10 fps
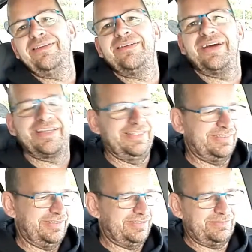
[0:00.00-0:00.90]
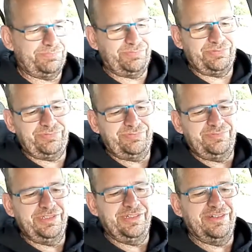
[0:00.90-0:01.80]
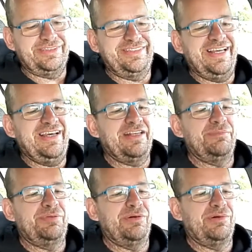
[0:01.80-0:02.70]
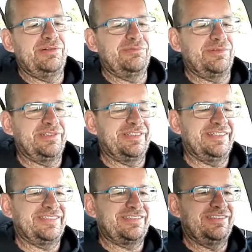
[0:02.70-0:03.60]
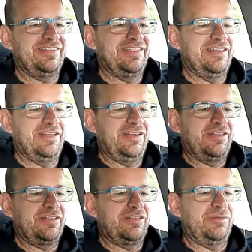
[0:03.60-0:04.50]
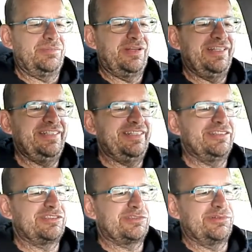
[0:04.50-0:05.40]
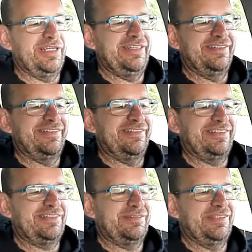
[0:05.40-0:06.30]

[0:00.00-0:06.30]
I guess it's not that important whether it's completely straight or not.